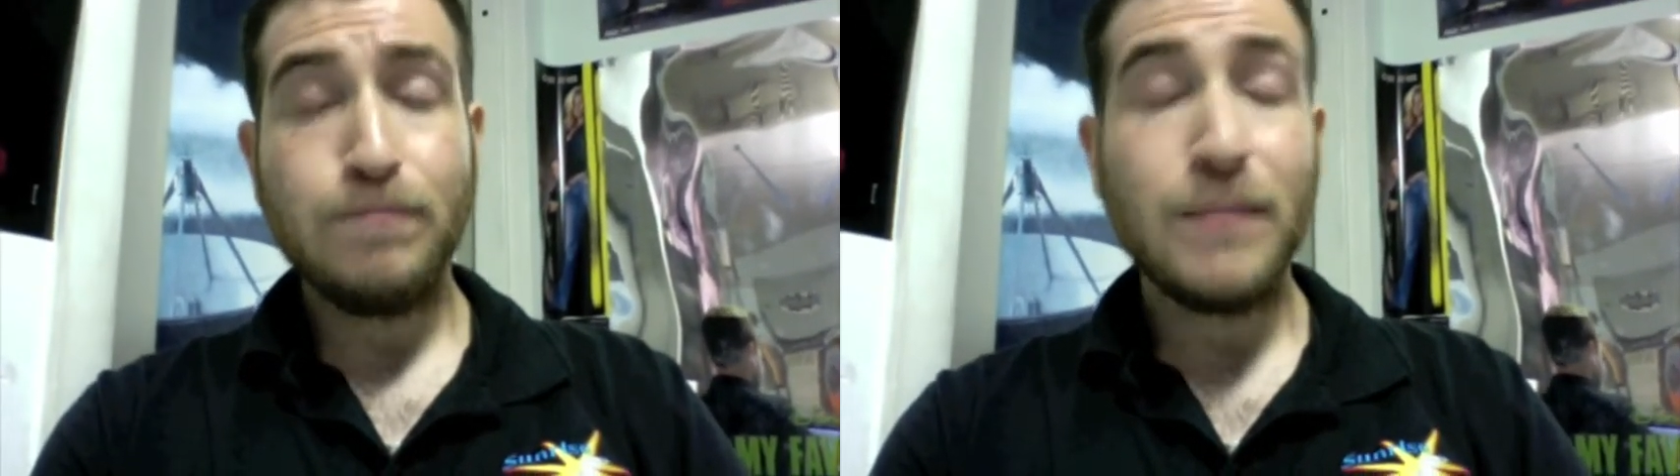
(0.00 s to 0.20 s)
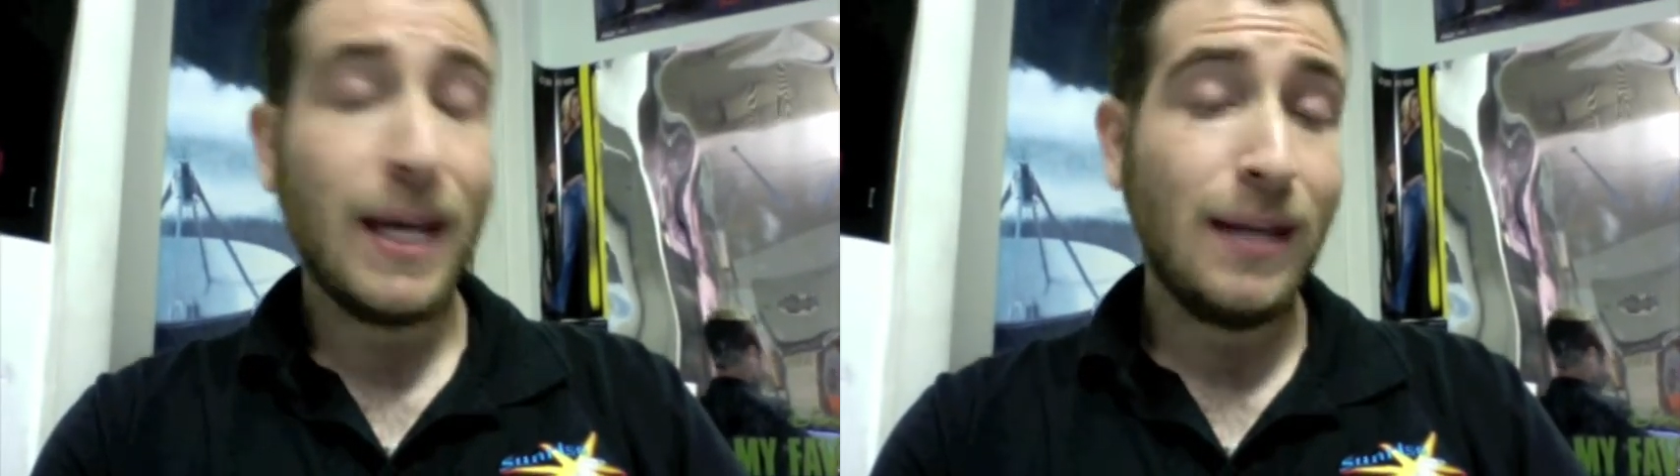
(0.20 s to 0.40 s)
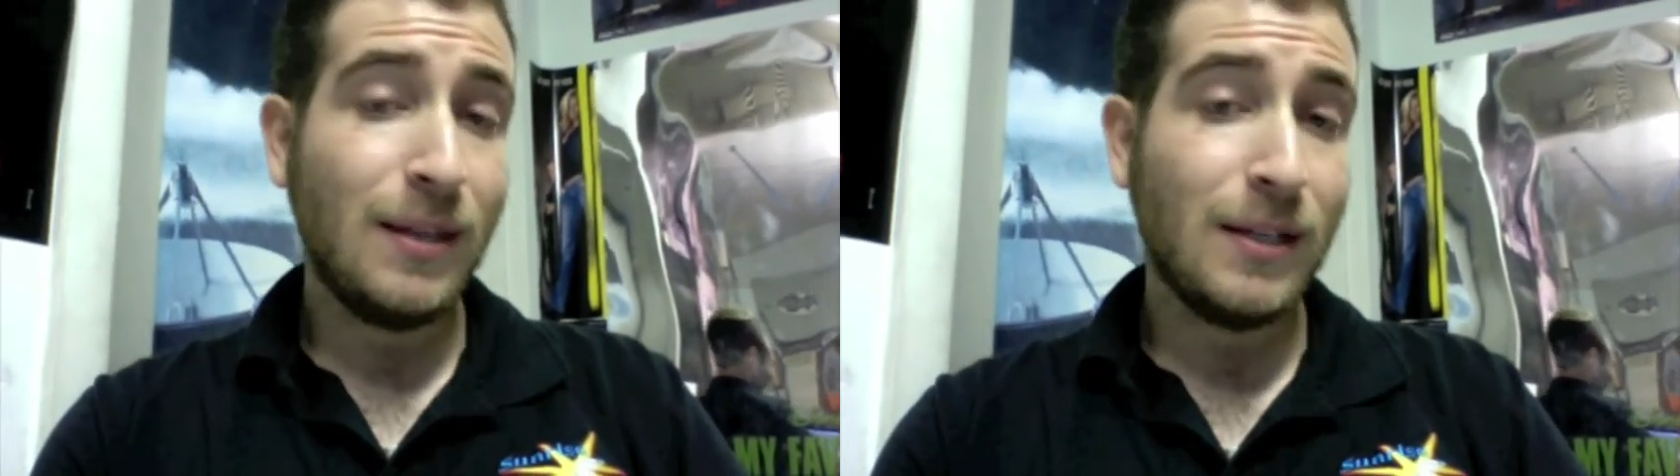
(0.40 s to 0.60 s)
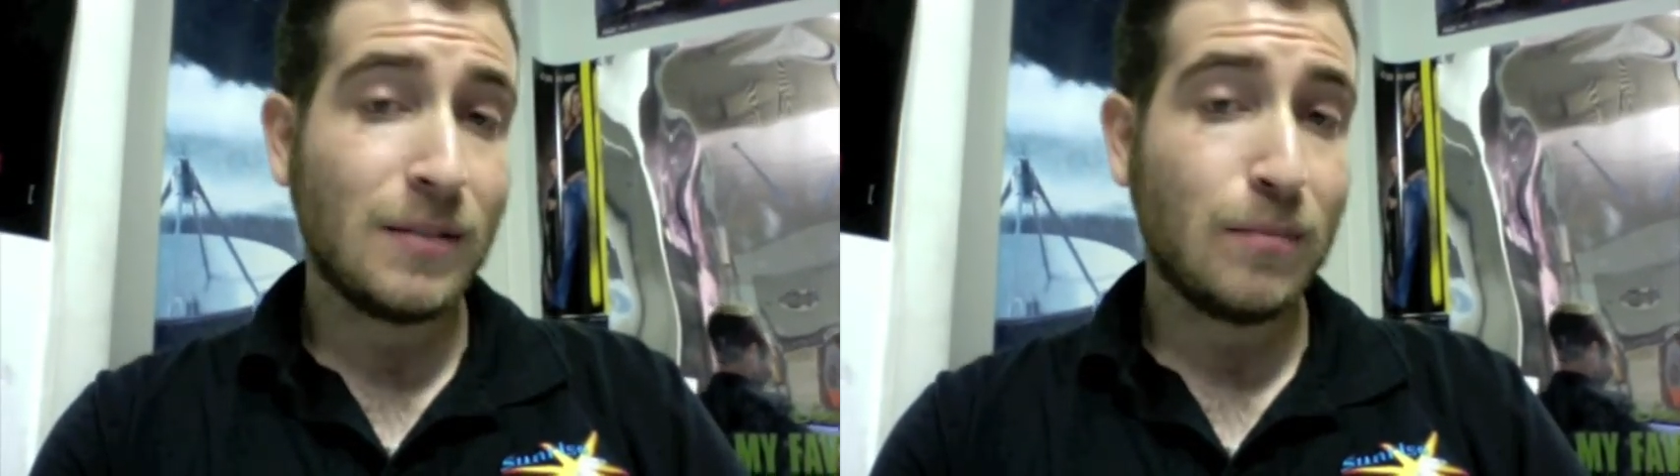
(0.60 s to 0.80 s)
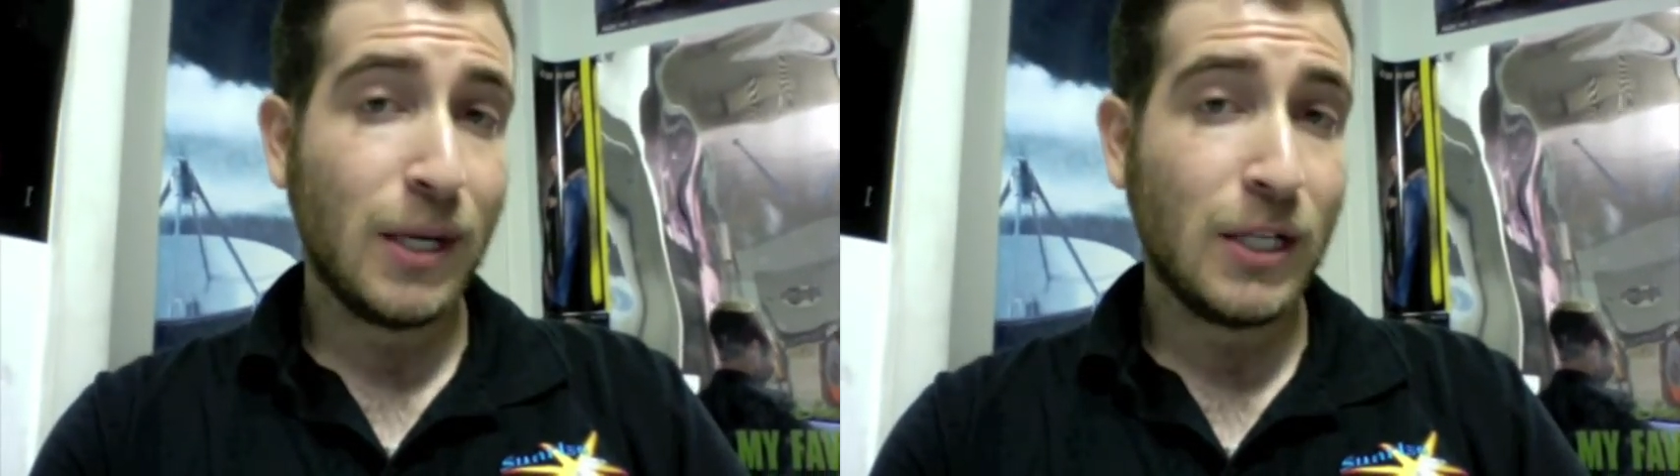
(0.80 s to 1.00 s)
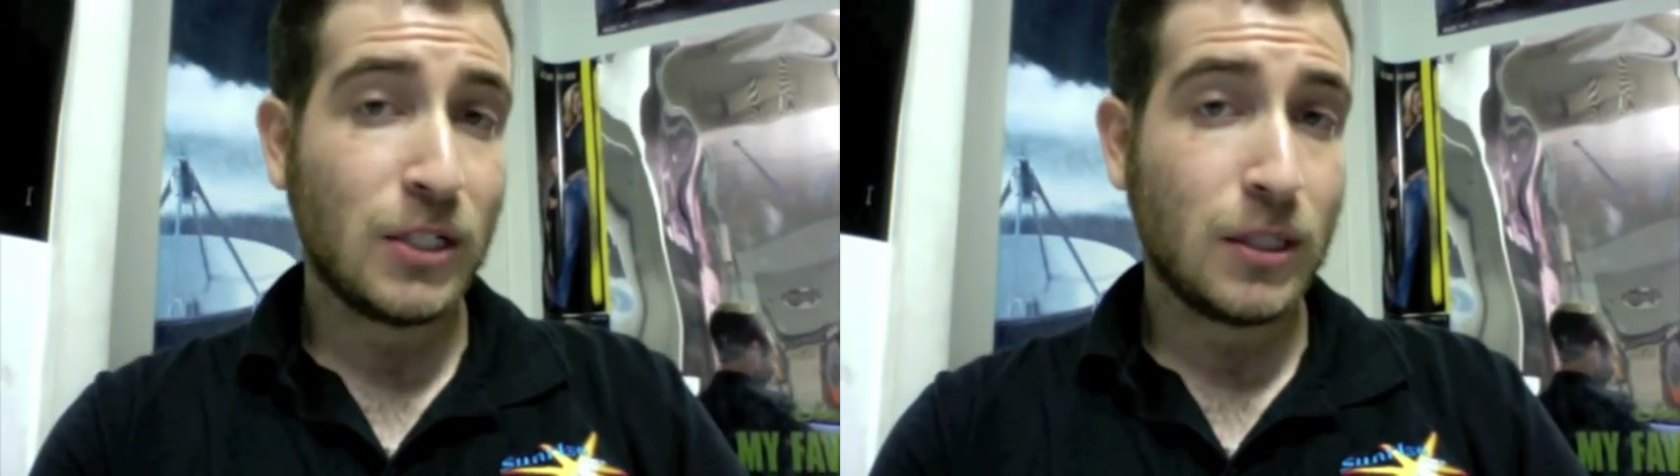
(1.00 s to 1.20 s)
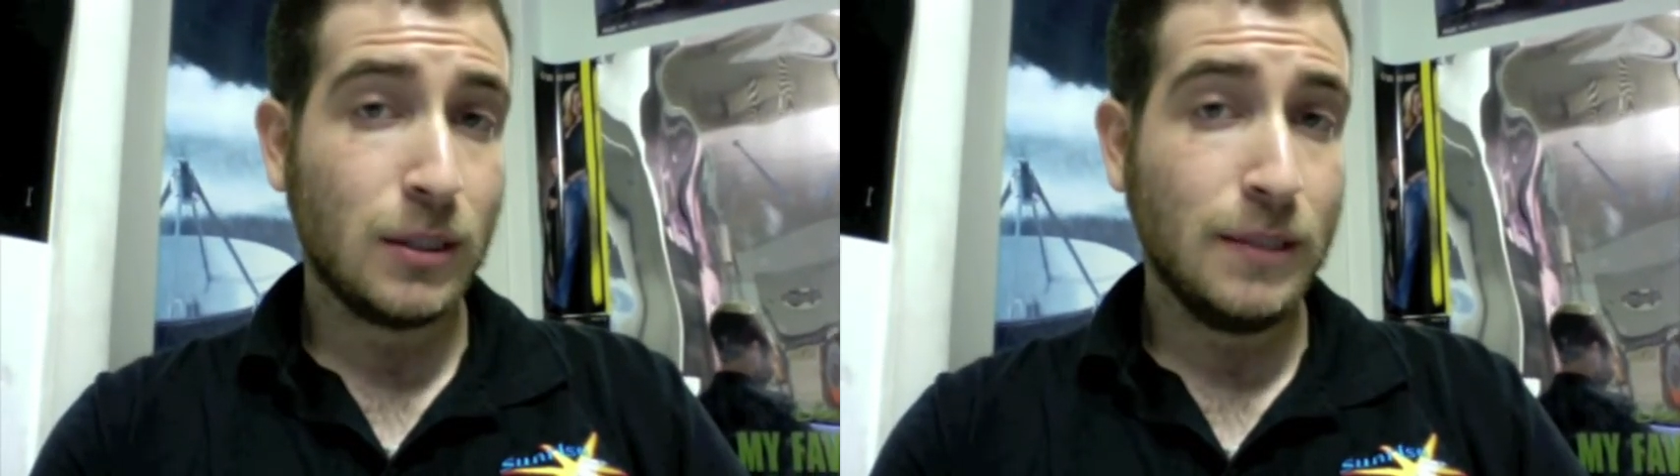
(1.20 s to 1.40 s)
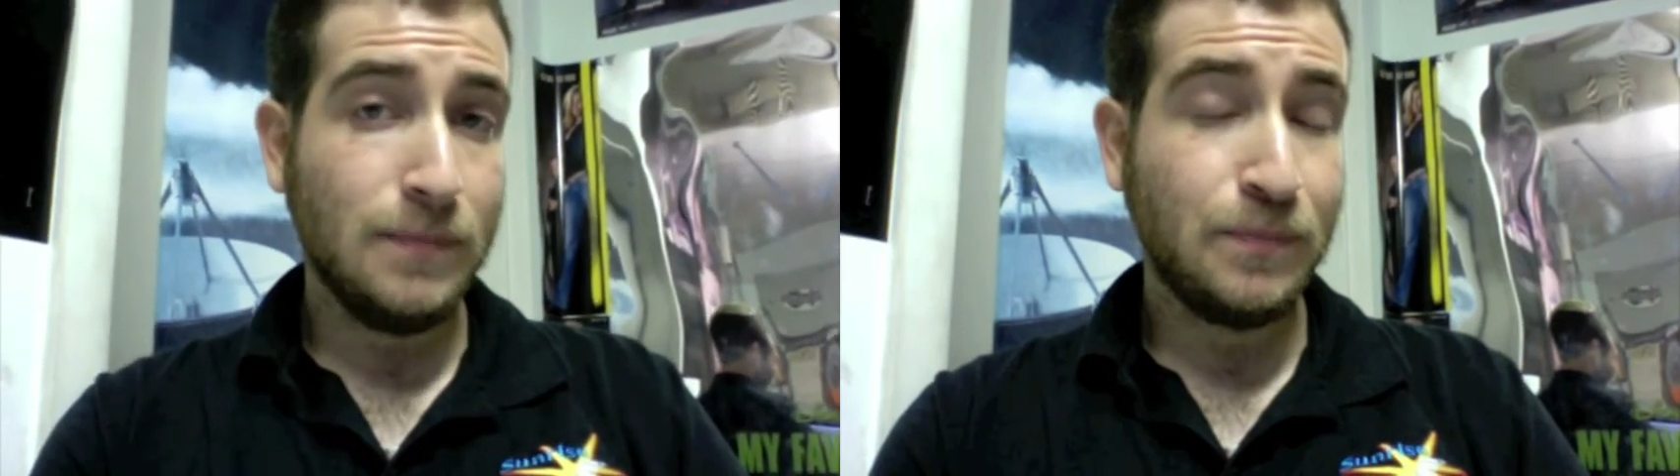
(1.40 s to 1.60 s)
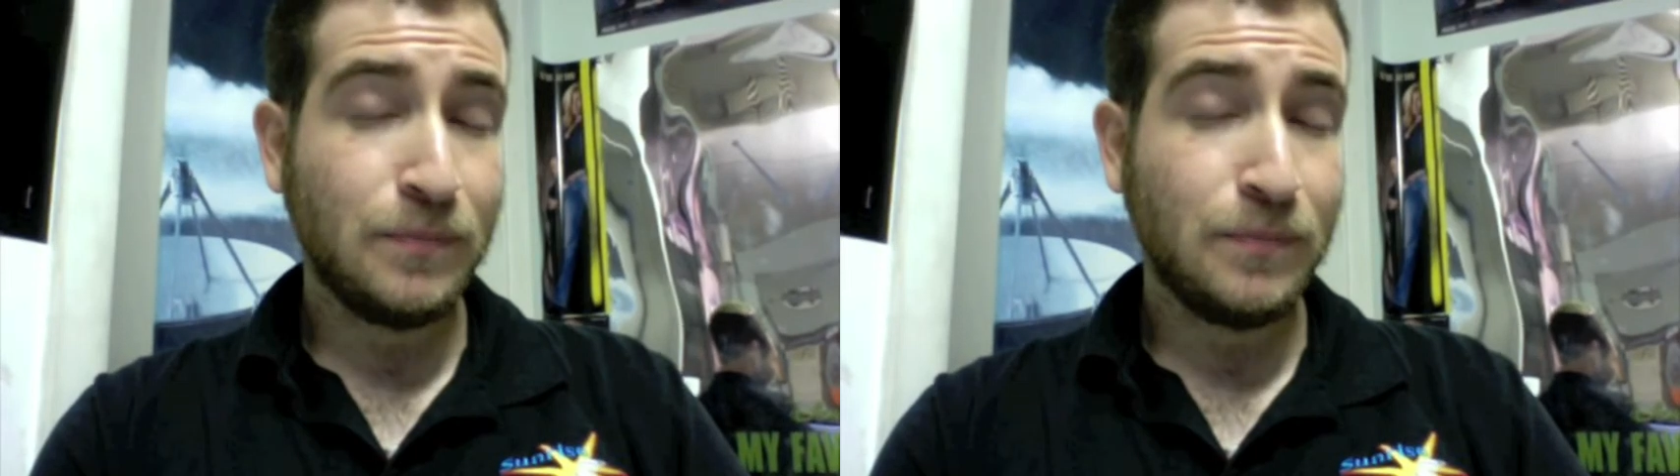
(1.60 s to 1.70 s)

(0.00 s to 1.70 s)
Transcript: Atheism, basically,